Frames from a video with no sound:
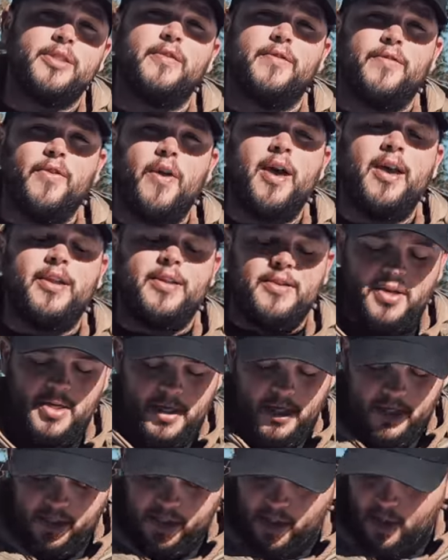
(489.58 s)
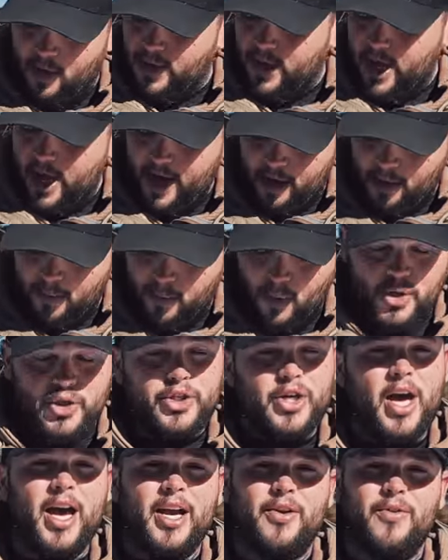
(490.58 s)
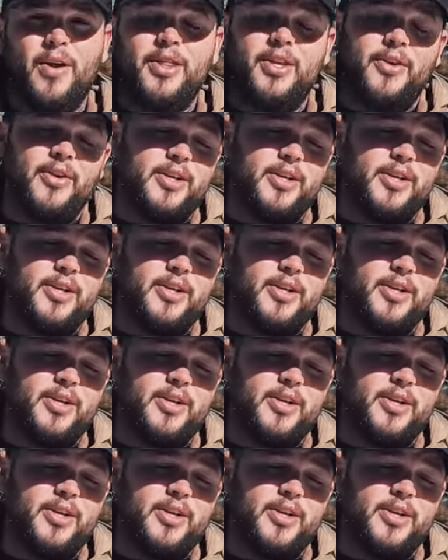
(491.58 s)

afraid. So the Anchor Point jacket right there